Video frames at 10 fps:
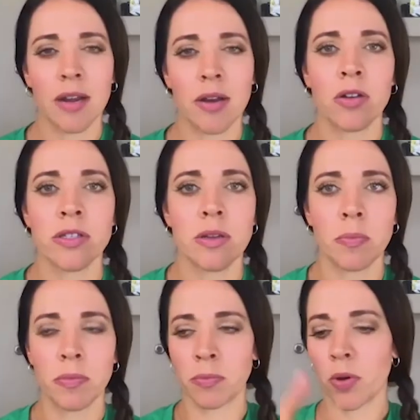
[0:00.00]
goes
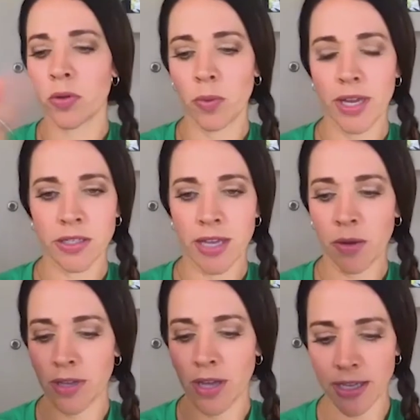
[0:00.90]
to both ways. Like
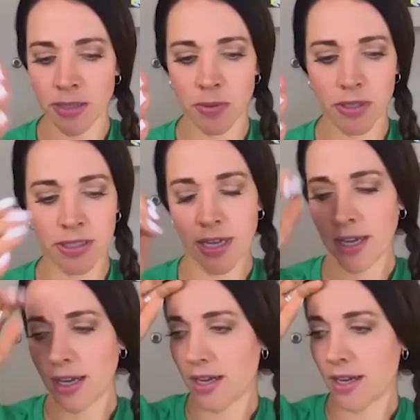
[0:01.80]
when the husband's
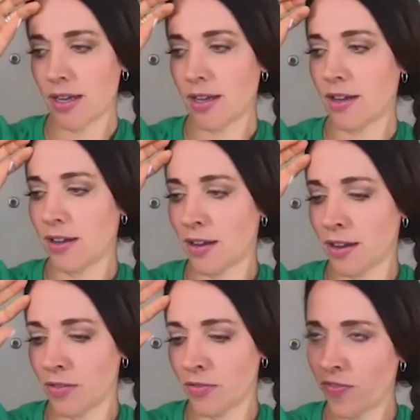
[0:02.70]
like
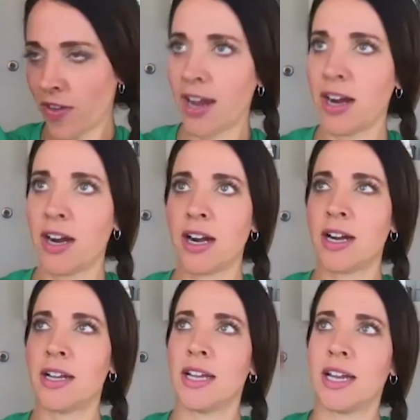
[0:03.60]
on
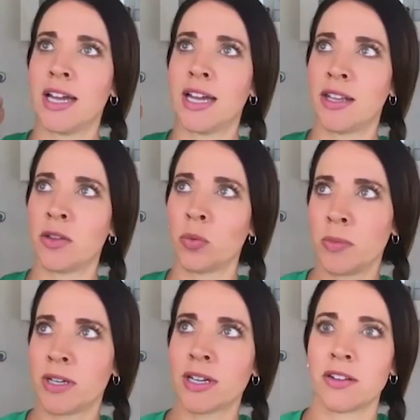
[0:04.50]
fire and the
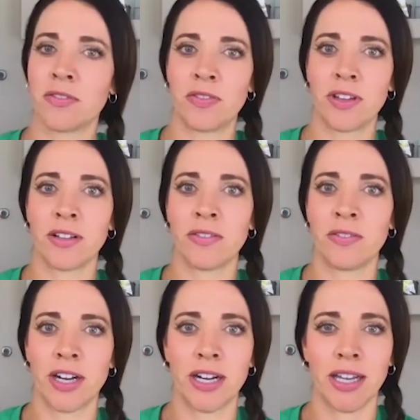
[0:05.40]
woman can feel
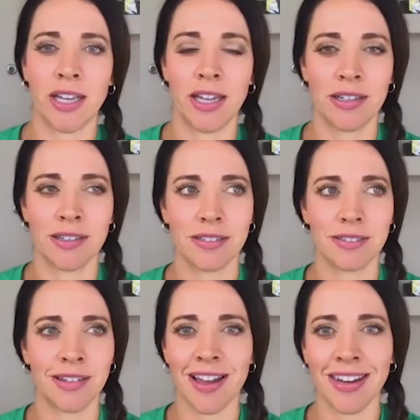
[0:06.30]
very
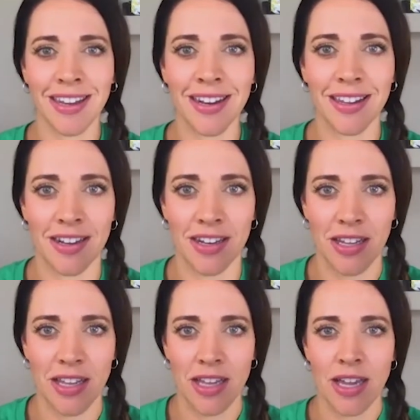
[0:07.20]
not needed.
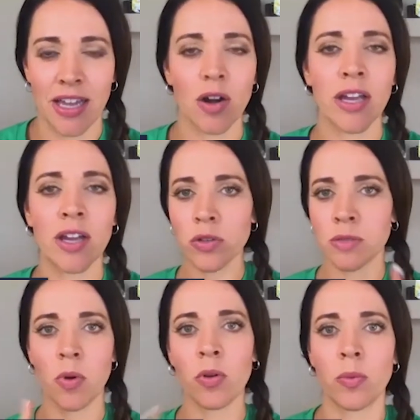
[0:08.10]
It goes
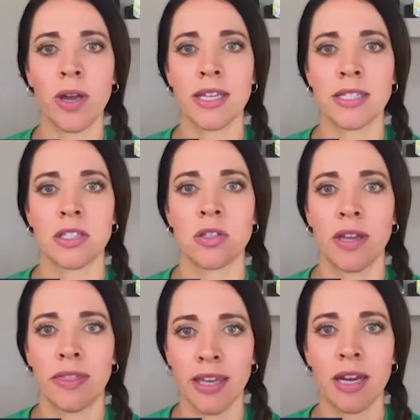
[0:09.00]
both ways. And so I
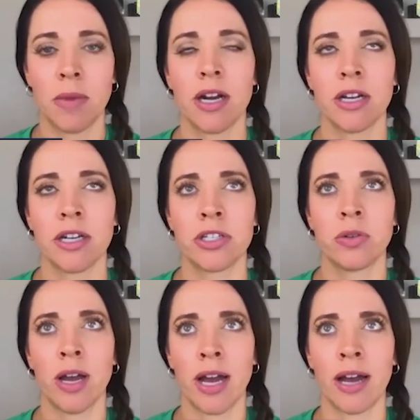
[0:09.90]
think in a marriage, you
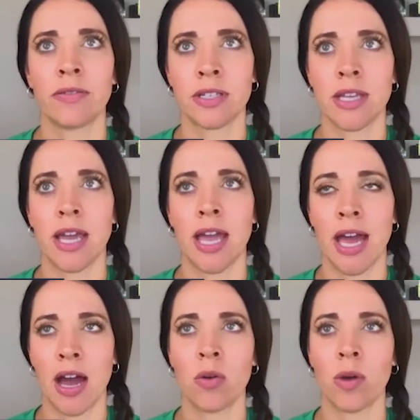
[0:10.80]
have to say,
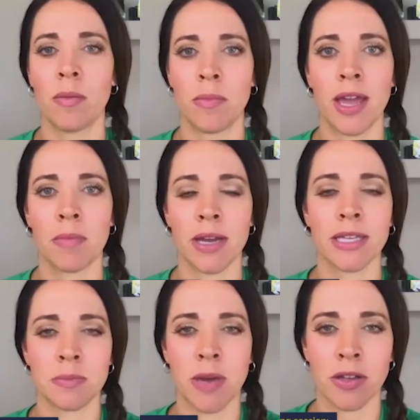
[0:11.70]
how do I make my
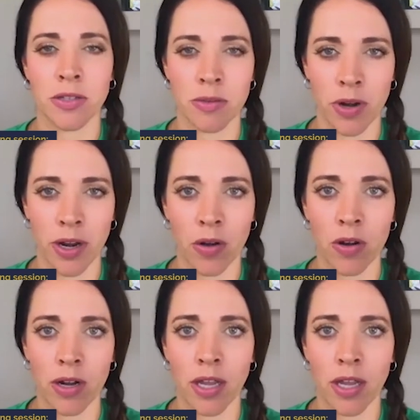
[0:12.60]
spouse a priority?